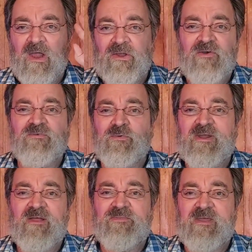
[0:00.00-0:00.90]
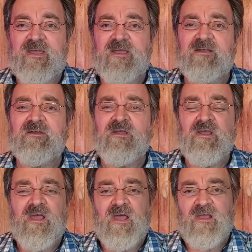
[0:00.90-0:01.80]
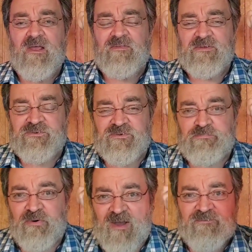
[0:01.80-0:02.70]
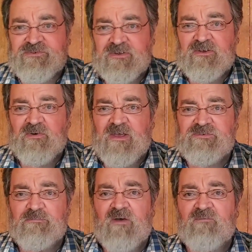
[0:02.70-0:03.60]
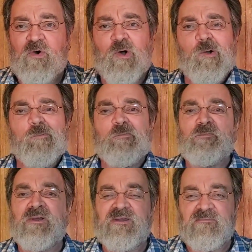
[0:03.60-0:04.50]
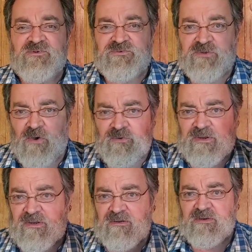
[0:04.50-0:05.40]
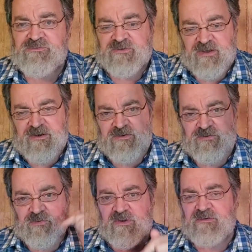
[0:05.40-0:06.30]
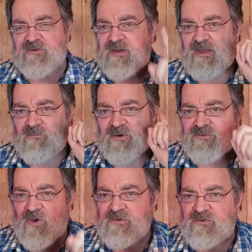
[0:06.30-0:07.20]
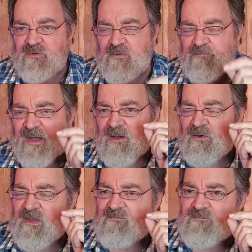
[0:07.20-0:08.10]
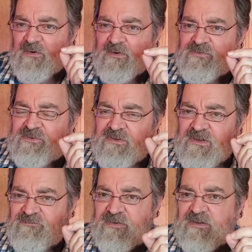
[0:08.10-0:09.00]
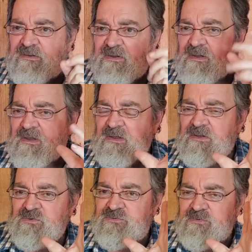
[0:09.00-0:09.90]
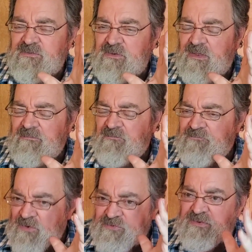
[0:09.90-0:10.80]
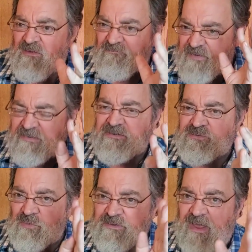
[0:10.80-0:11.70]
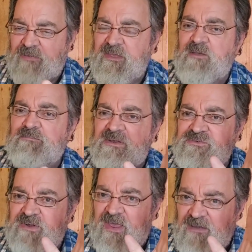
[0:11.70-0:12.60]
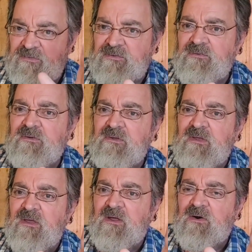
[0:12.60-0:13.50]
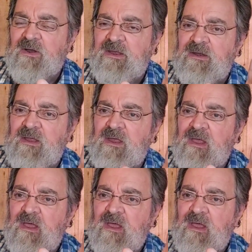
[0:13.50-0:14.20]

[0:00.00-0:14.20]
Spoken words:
Hello, everyone out there. This is Prophecy in Christ Above All. My name is Tony. Let's get into it. Today, I want to talk to you about a very significant, the first event that's going to take place in heaven, all right,